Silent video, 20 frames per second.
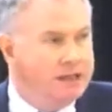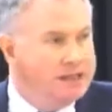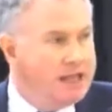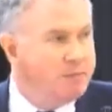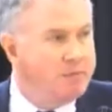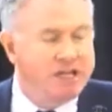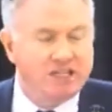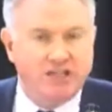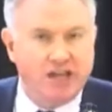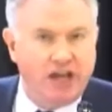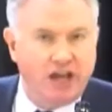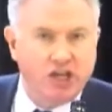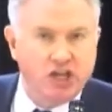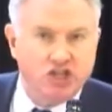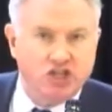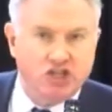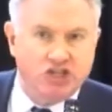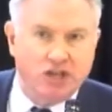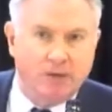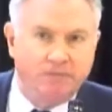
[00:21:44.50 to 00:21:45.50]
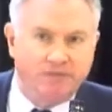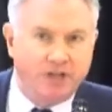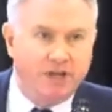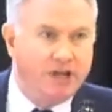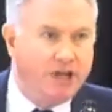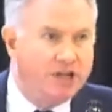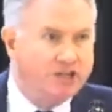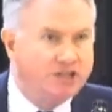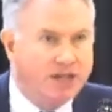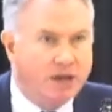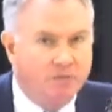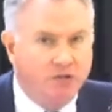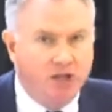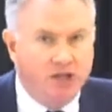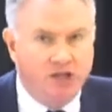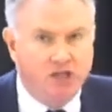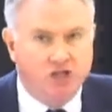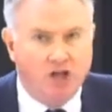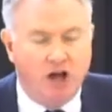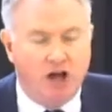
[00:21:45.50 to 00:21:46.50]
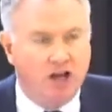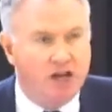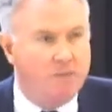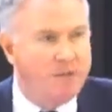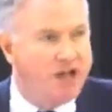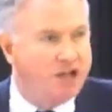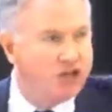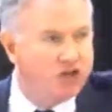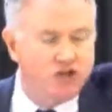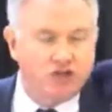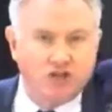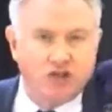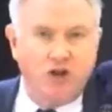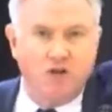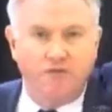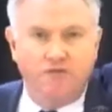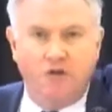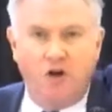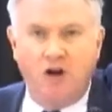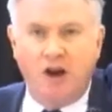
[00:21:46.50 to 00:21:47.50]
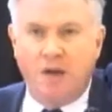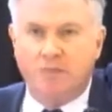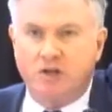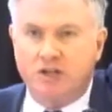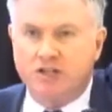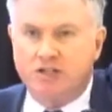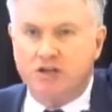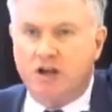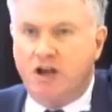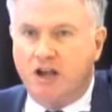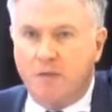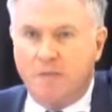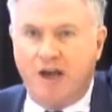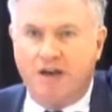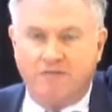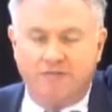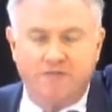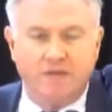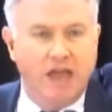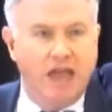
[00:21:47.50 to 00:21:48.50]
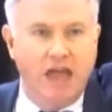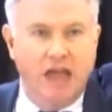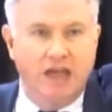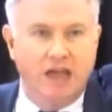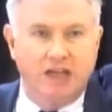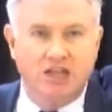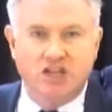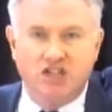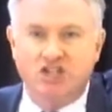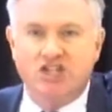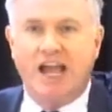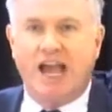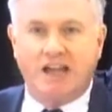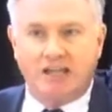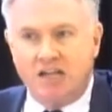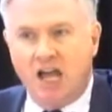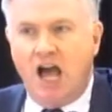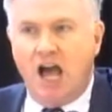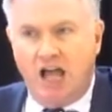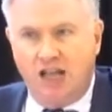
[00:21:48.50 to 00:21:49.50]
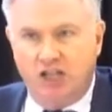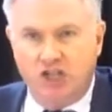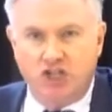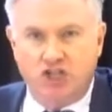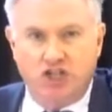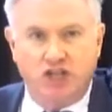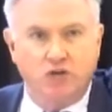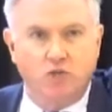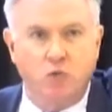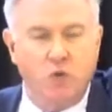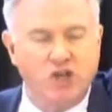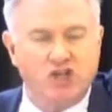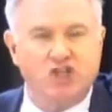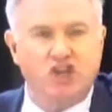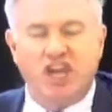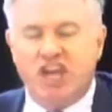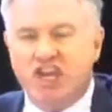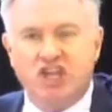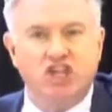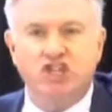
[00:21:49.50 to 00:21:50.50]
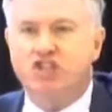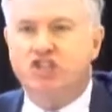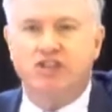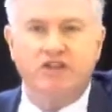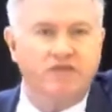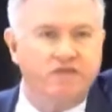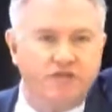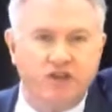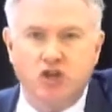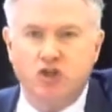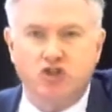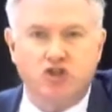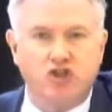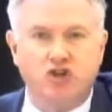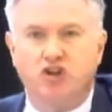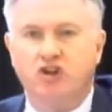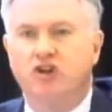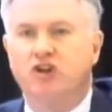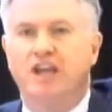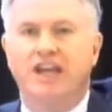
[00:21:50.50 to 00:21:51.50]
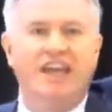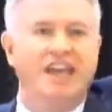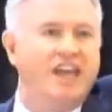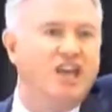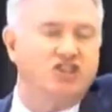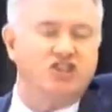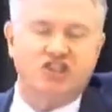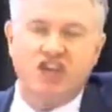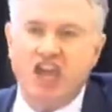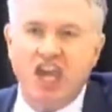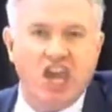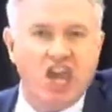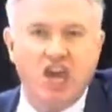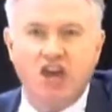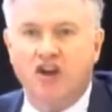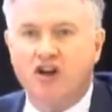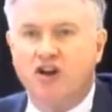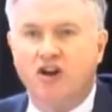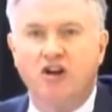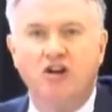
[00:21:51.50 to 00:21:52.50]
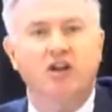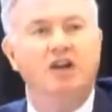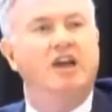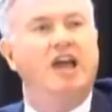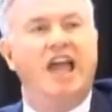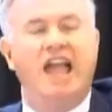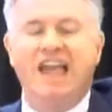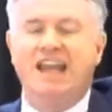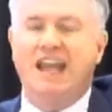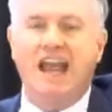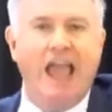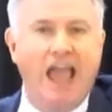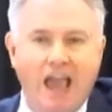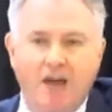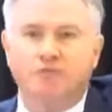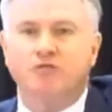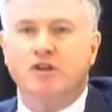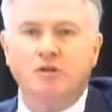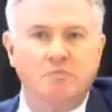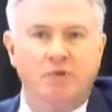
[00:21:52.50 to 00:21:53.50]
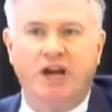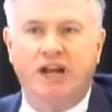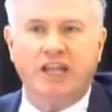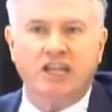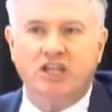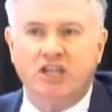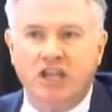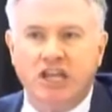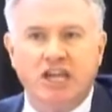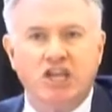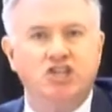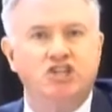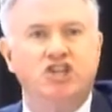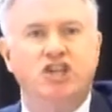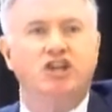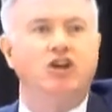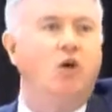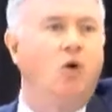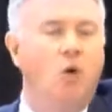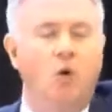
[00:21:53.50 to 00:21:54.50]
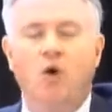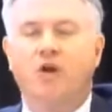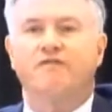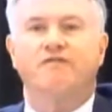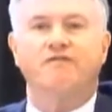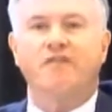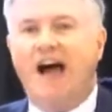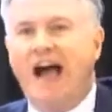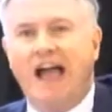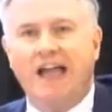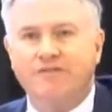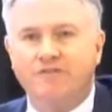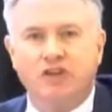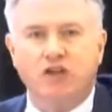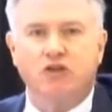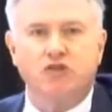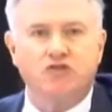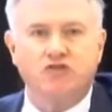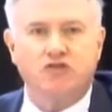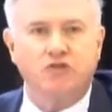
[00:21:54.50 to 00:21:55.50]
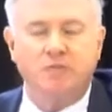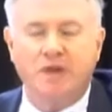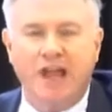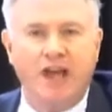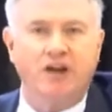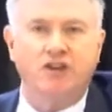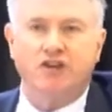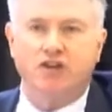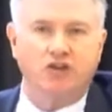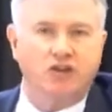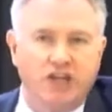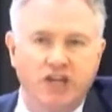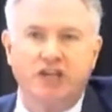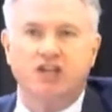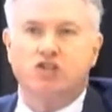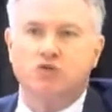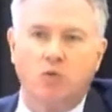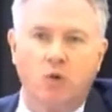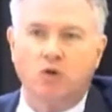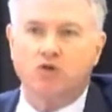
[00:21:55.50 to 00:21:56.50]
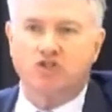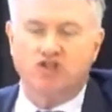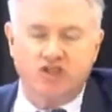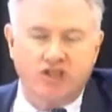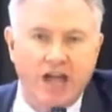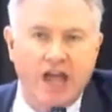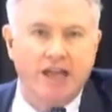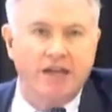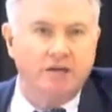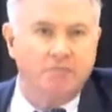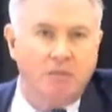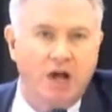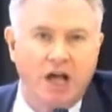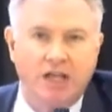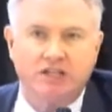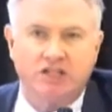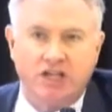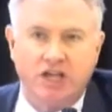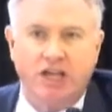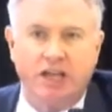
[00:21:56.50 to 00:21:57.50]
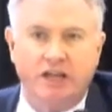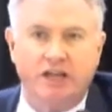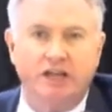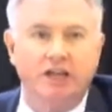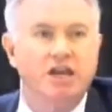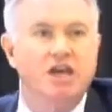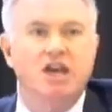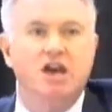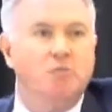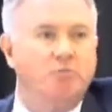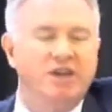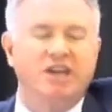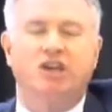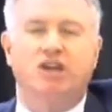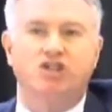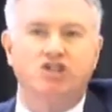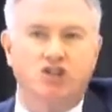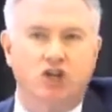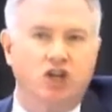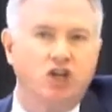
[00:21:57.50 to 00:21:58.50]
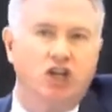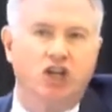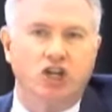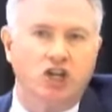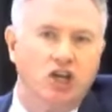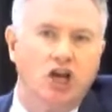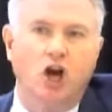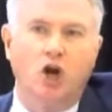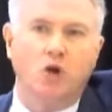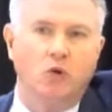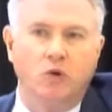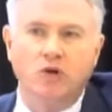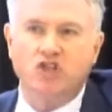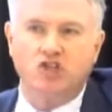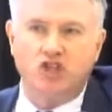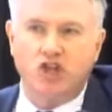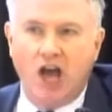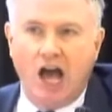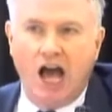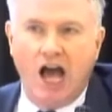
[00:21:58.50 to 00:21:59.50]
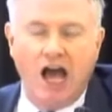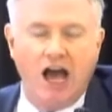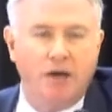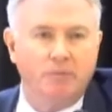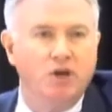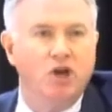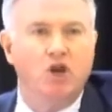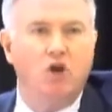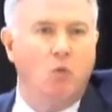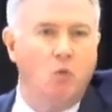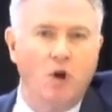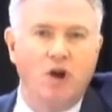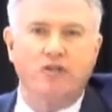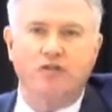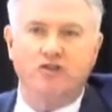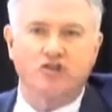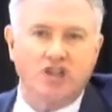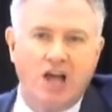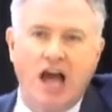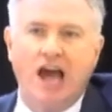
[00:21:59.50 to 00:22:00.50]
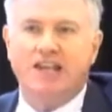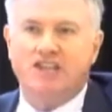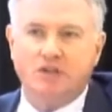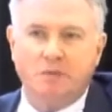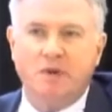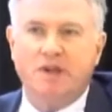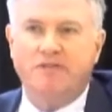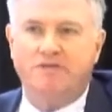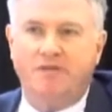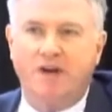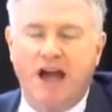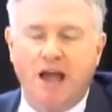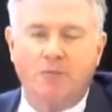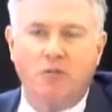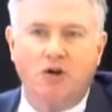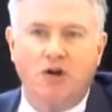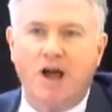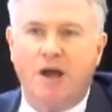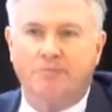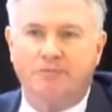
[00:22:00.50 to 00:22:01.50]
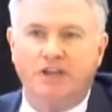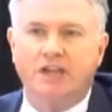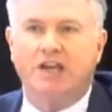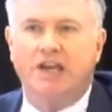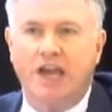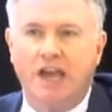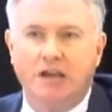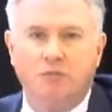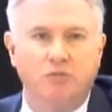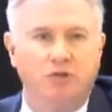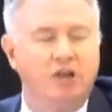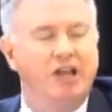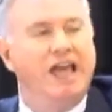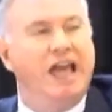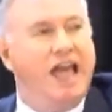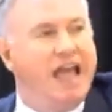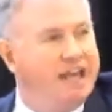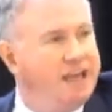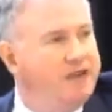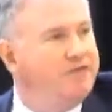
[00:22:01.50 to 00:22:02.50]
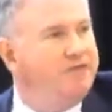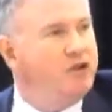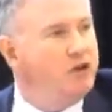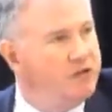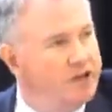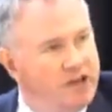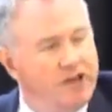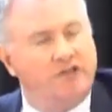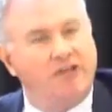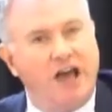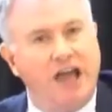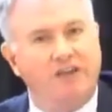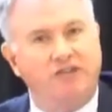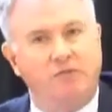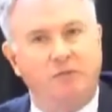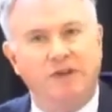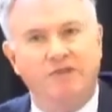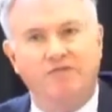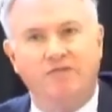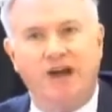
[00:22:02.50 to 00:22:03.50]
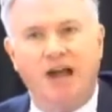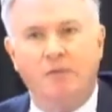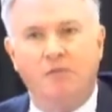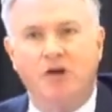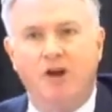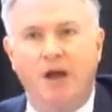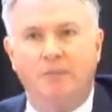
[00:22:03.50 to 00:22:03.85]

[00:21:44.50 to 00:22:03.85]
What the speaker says: Let me tell you something else I'm going to talk about. So far I'm going to talk about technology, which is the future. It's here, and everybody needs it, or 5 years from now, your kids won't stay in Montana because they're going to go to a job where there's high-speed fiber optic cable. And if there is high-speed fiber